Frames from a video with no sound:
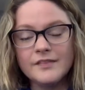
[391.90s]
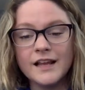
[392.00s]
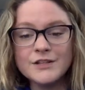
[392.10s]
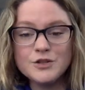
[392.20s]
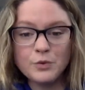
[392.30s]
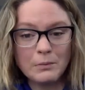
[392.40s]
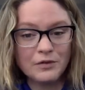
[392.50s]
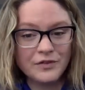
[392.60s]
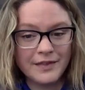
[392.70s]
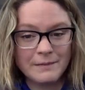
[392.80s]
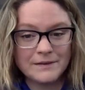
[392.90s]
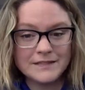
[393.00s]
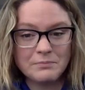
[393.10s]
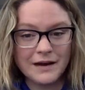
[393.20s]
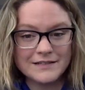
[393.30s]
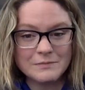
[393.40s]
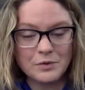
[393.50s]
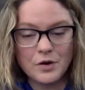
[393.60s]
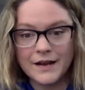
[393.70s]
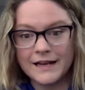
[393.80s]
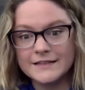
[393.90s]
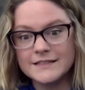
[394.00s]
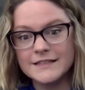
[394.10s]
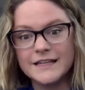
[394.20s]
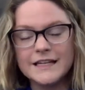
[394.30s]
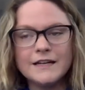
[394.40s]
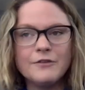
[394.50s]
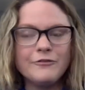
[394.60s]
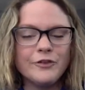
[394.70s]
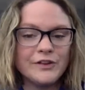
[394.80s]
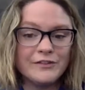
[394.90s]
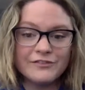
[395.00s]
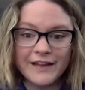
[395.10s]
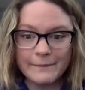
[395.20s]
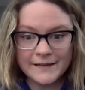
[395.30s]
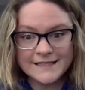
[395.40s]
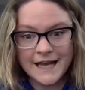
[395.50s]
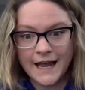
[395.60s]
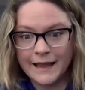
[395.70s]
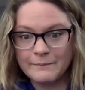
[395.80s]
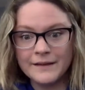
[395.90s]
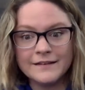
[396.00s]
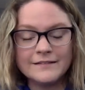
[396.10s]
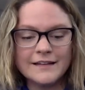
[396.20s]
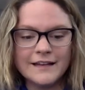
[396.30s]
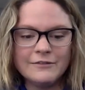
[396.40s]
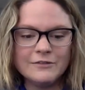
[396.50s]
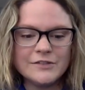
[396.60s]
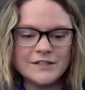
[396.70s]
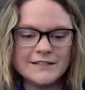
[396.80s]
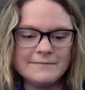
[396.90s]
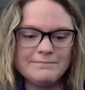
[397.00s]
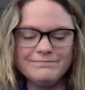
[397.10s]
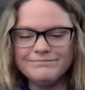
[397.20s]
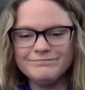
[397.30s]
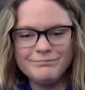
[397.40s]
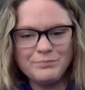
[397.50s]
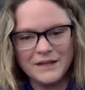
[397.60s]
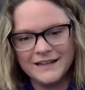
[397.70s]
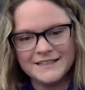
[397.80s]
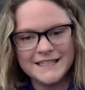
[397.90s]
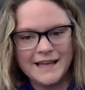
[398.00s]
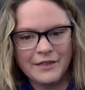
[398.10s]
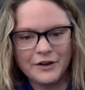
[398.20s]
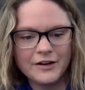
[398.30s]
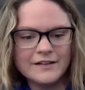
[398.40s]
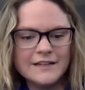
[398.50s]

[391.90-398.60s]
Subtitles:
enjoyable for them as possible and as full of family time and just being together.